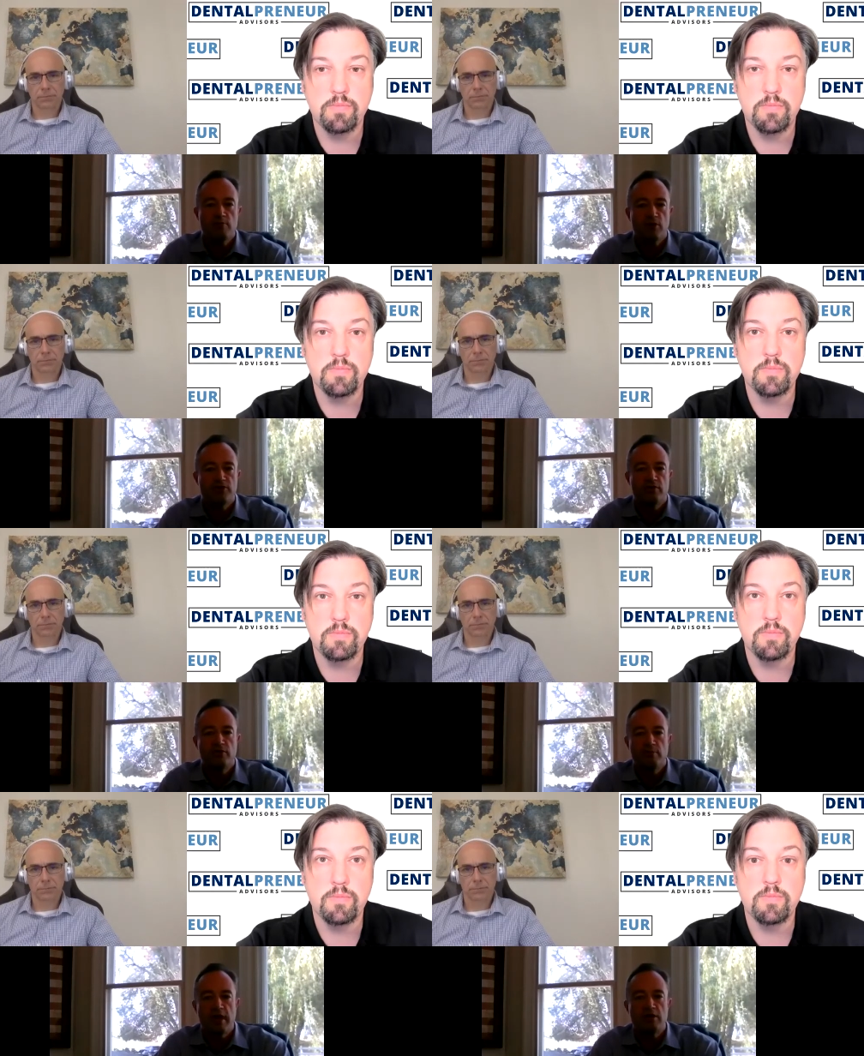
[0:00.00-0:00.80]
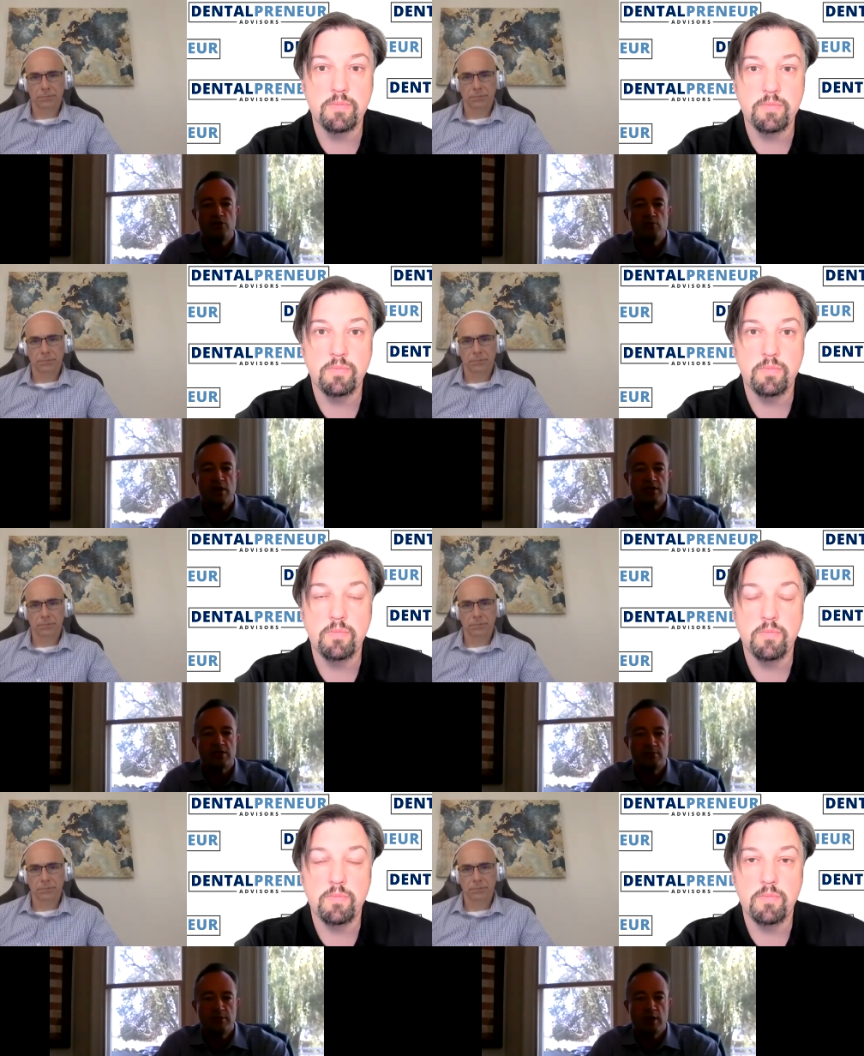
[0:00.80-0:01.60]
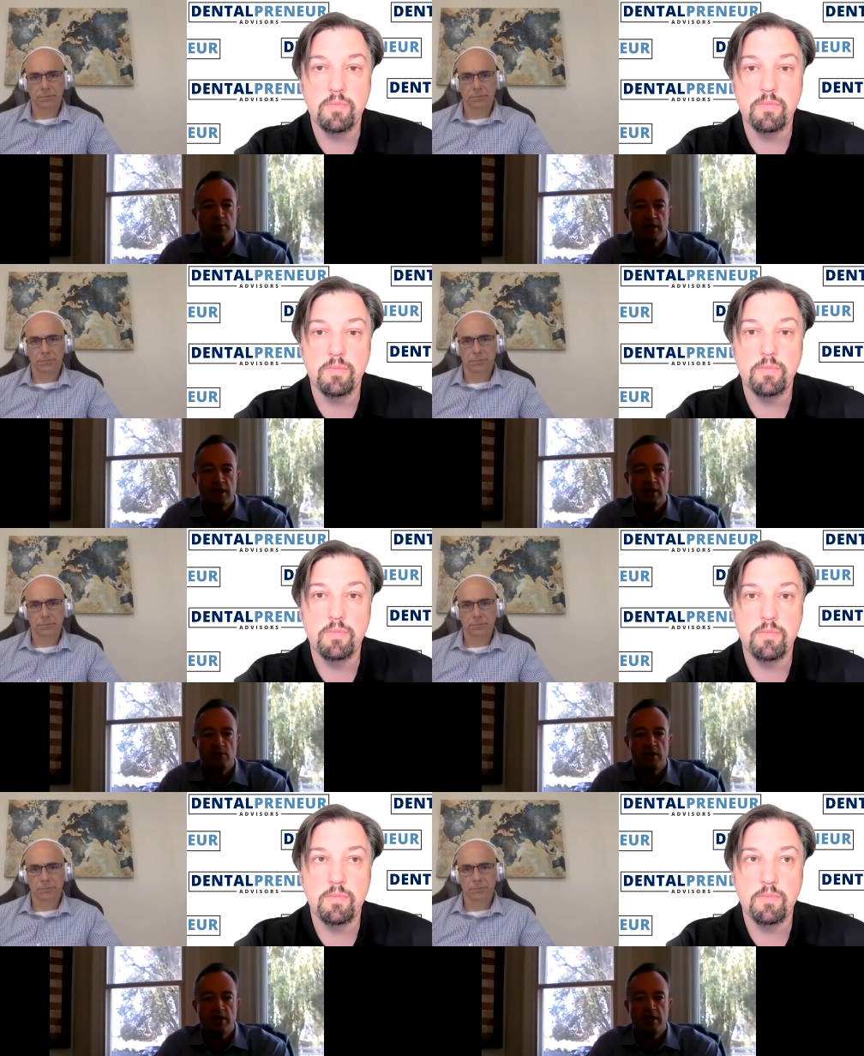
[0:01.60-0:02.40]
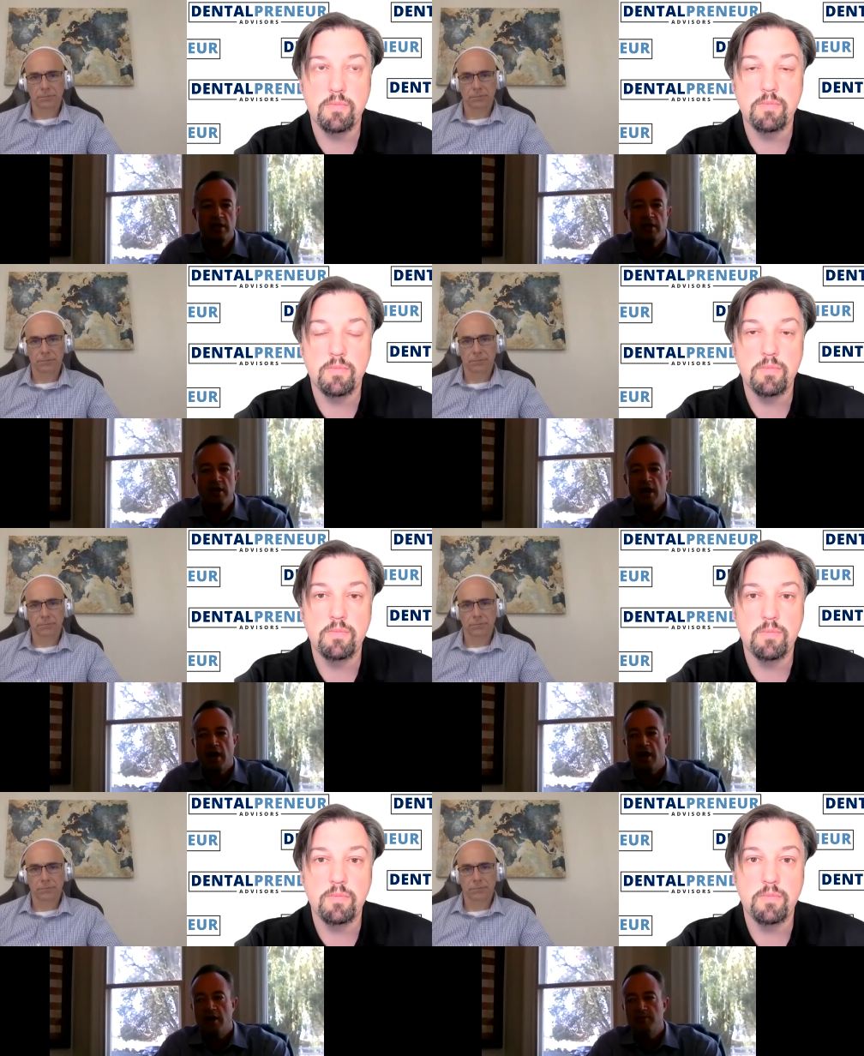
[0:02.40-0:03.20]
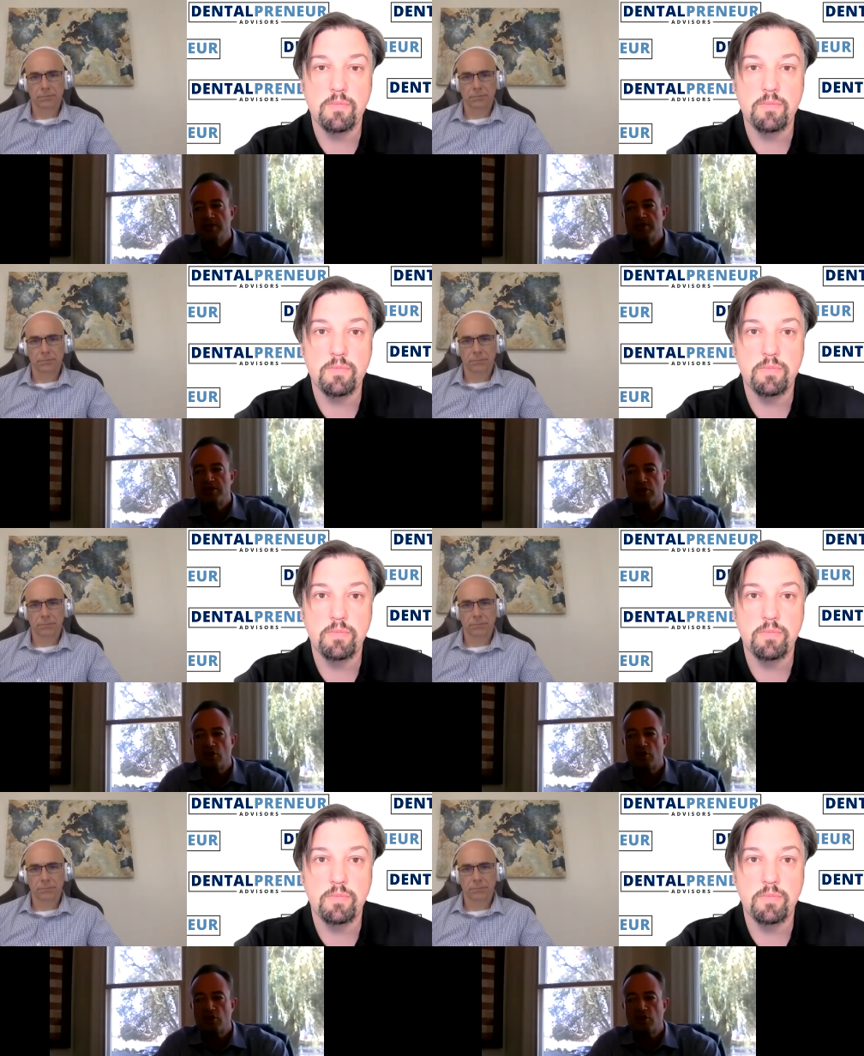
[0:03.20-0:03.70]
Speaker 1: Most of them make too much to be able to get one. Um, this is a